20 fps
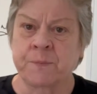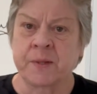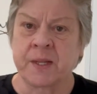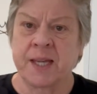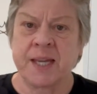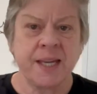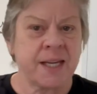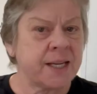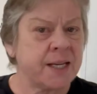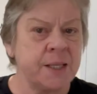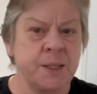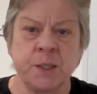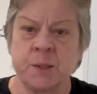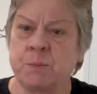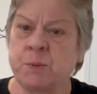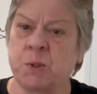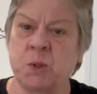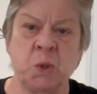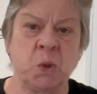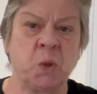it can
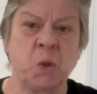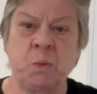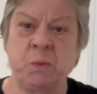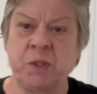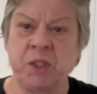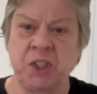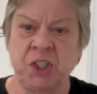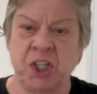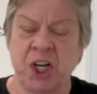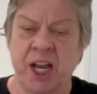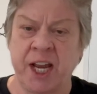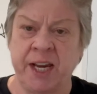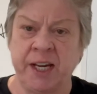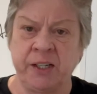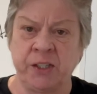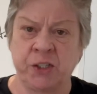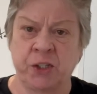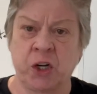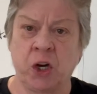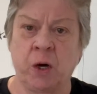absorb the
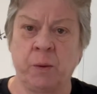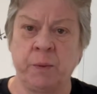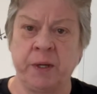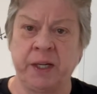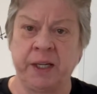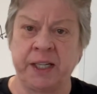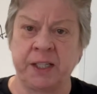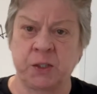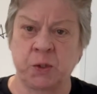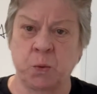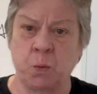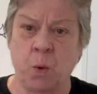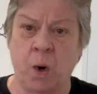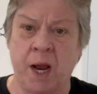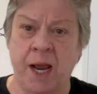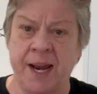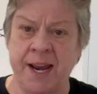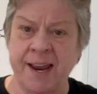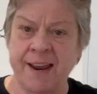change coming its way.